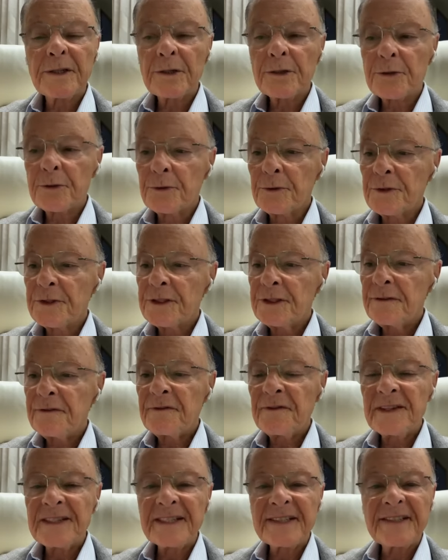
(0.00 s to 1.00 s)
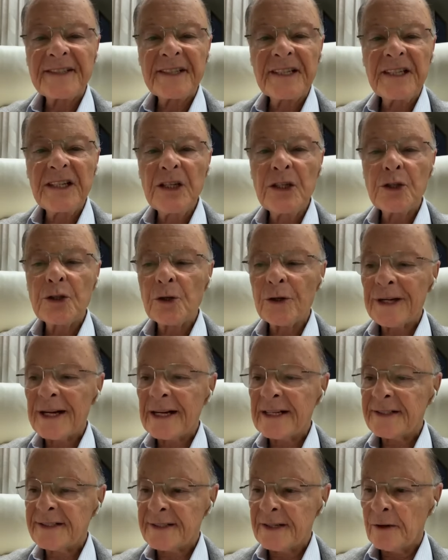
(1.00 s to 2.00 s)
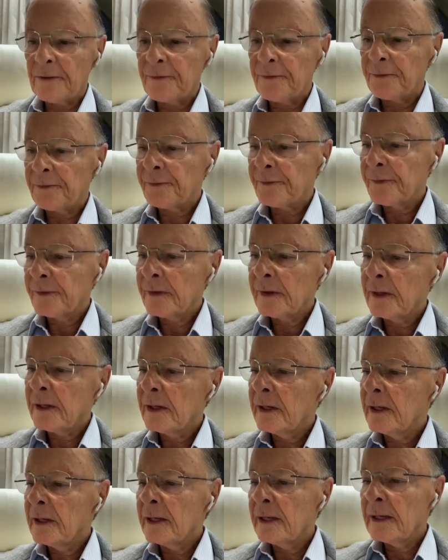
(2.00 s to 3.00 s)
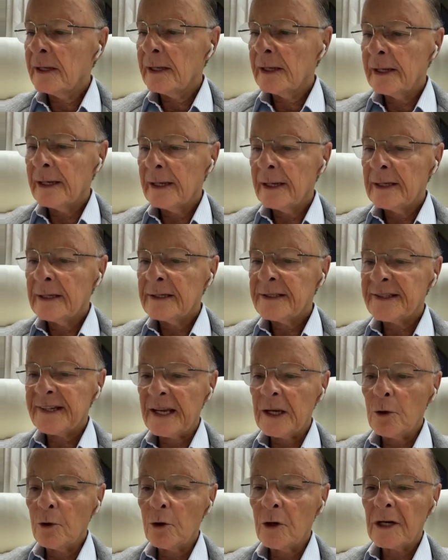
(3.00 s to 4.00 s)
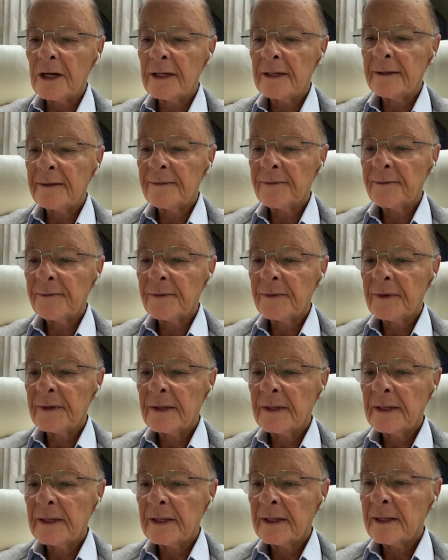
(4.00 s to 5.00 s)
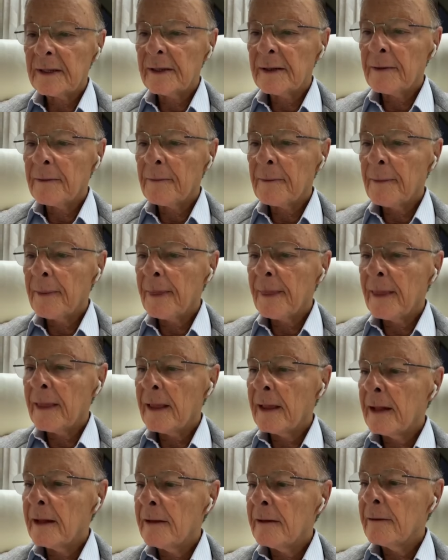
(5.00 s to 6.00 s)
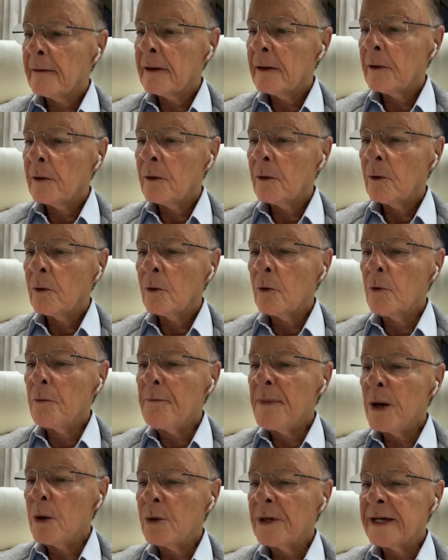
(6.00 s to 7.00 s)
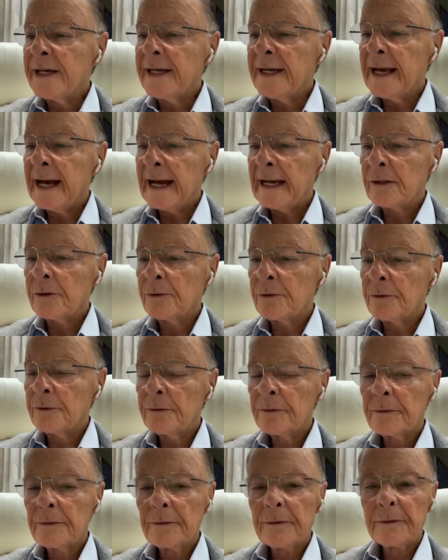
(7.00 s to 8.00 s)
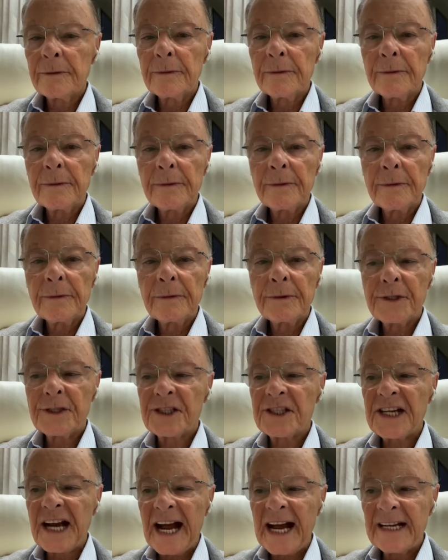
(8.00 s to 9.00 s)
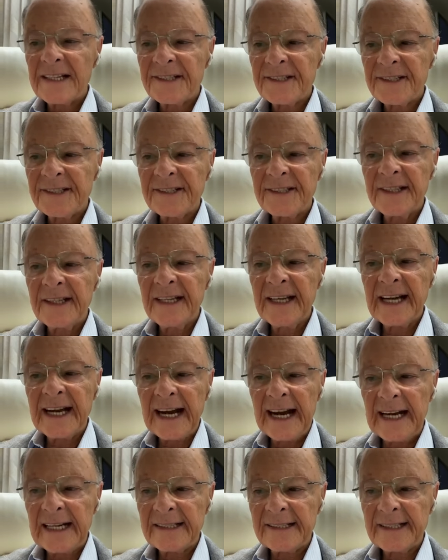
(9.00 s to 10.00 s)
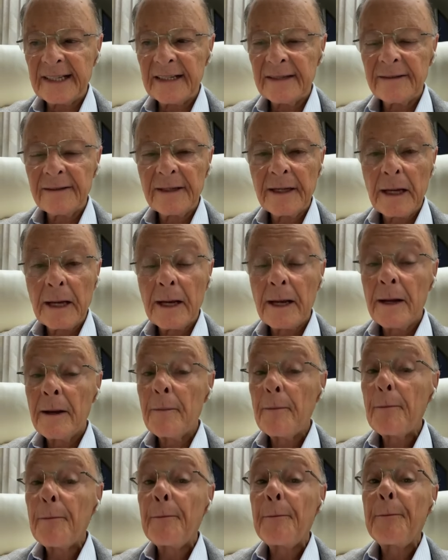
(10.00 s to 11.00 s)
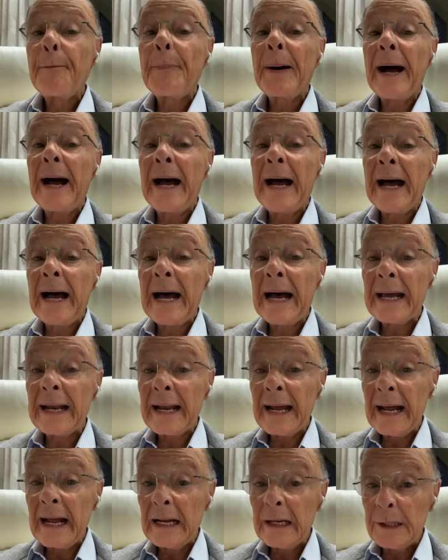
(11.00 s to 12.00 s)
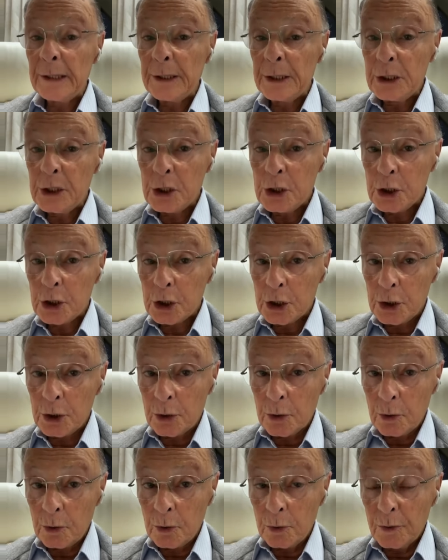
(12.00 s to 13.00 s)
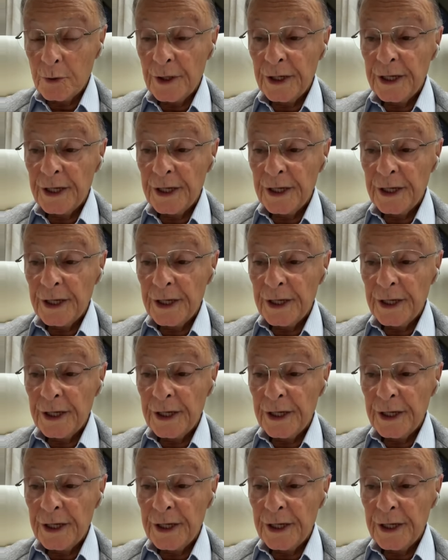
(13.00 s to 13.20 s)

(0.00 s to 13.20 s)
he came to Jesus and said the following prayer: Lord, my servant is lying at home, paralyzed,